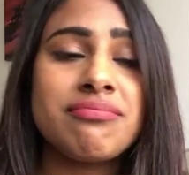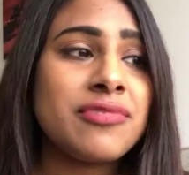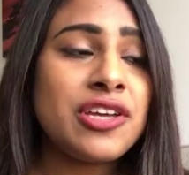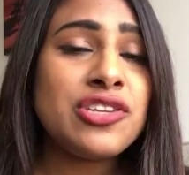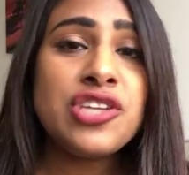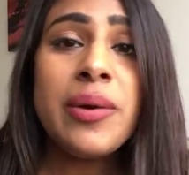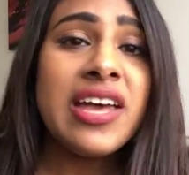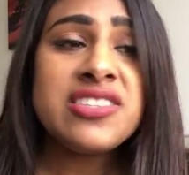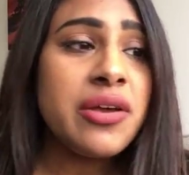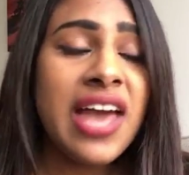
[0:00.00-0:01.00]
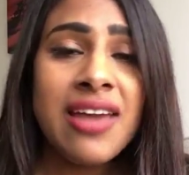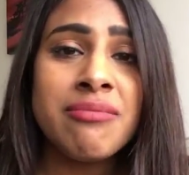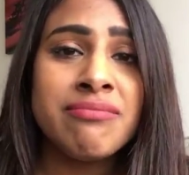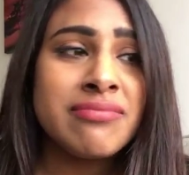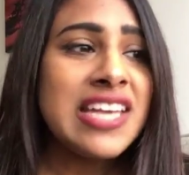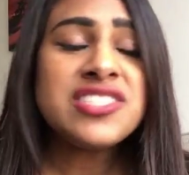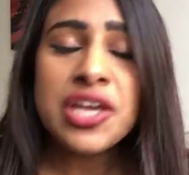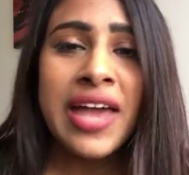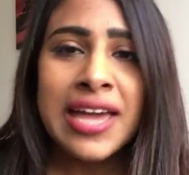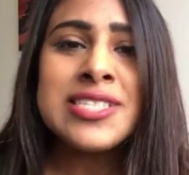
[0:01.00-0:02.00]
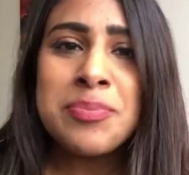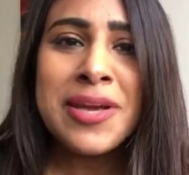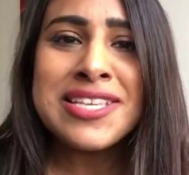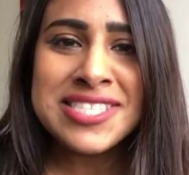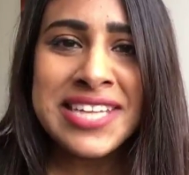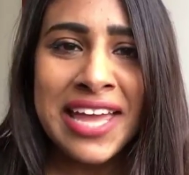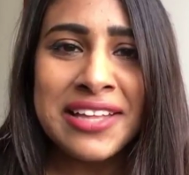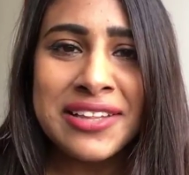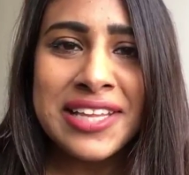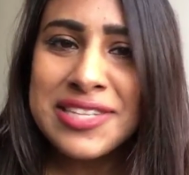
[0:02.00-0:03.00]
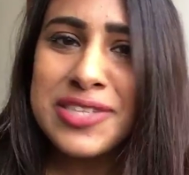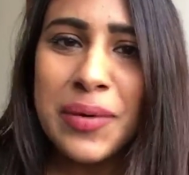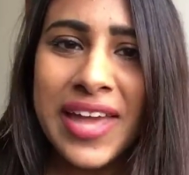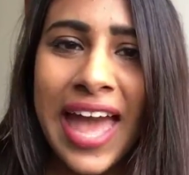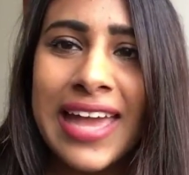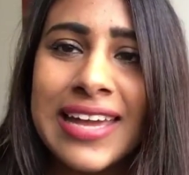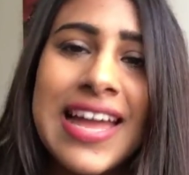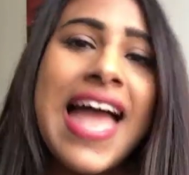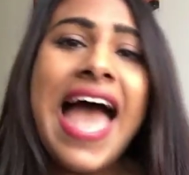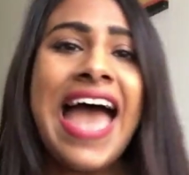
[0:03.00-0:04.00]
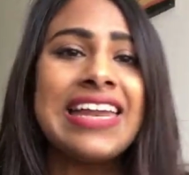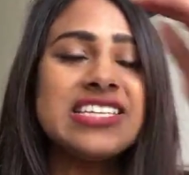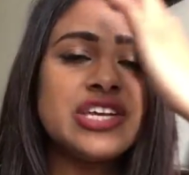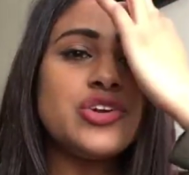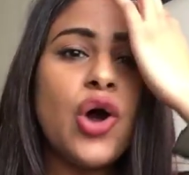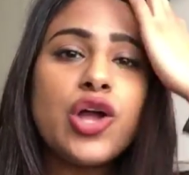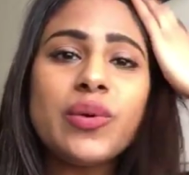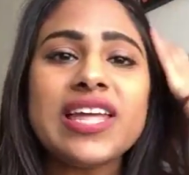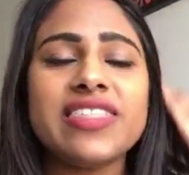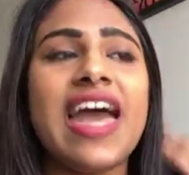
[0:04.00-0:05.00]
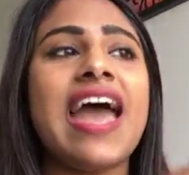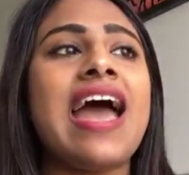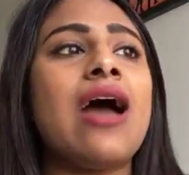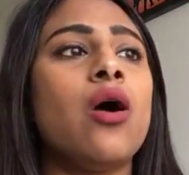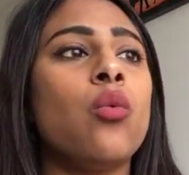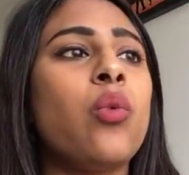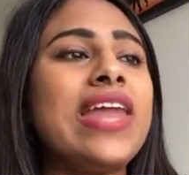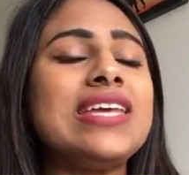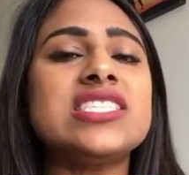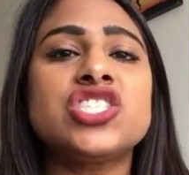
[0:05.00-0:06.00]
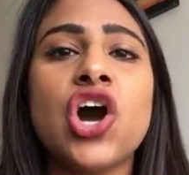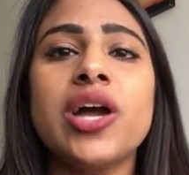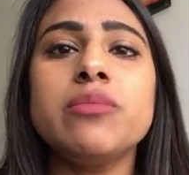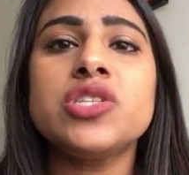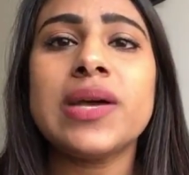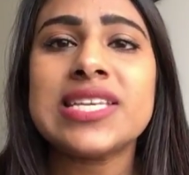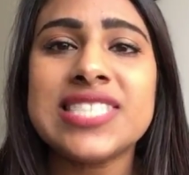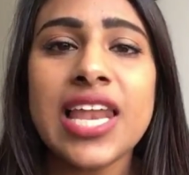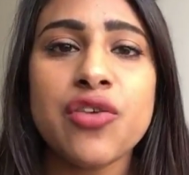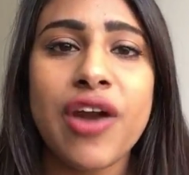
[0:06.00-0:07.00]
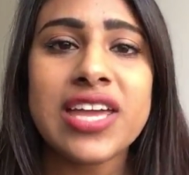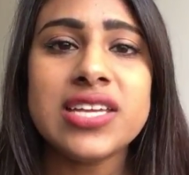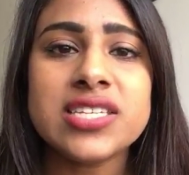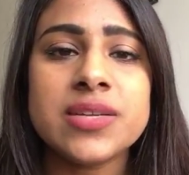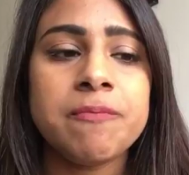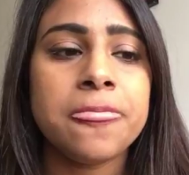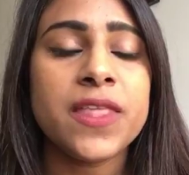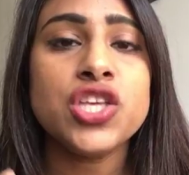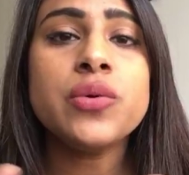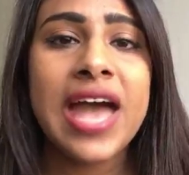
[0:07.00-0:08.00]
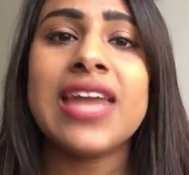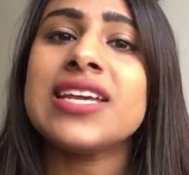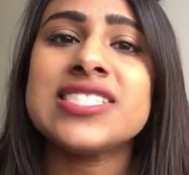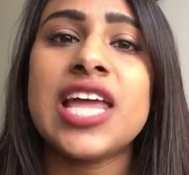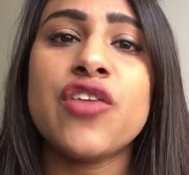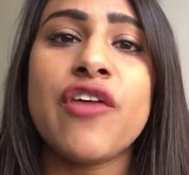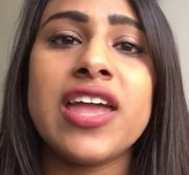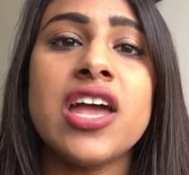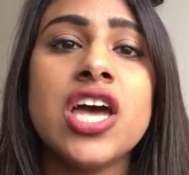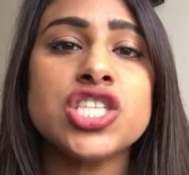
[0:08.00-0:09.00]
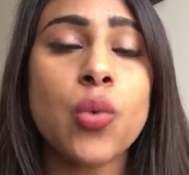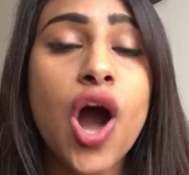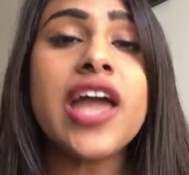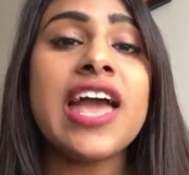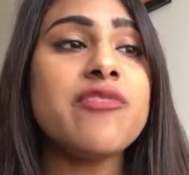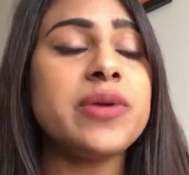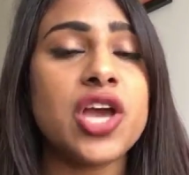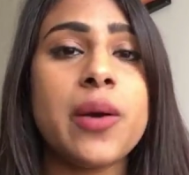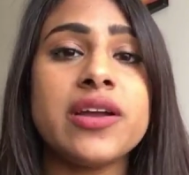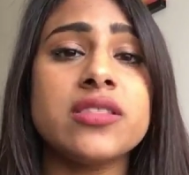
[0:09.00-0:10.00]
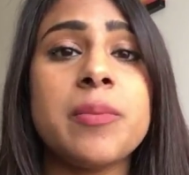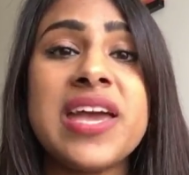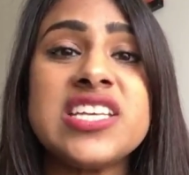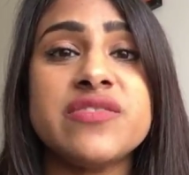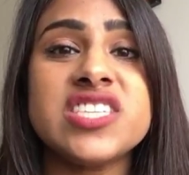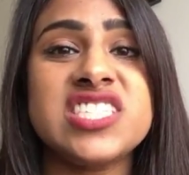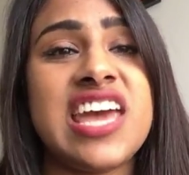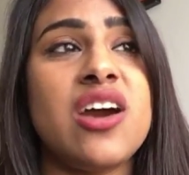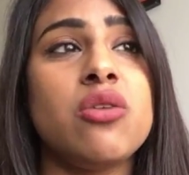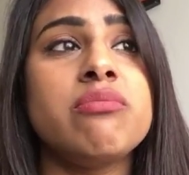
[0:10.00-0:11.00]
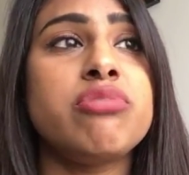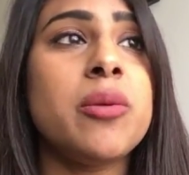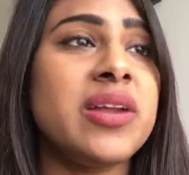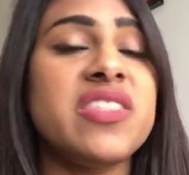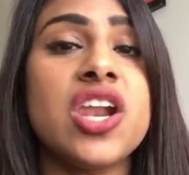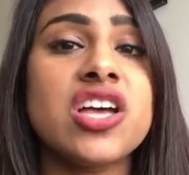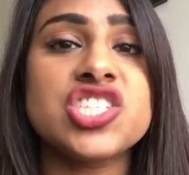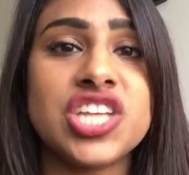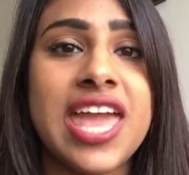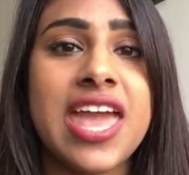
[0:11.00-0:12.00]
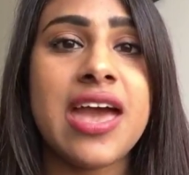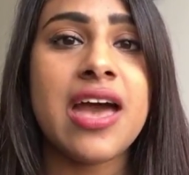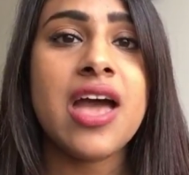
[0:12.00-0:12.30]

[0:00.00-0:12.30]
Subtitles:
do it. It's okay. It's okay to be a snail. It's okay. And not only that, when it's time to accelerate, you can accelerate. So I have been going at the pace of a snail probably the last year,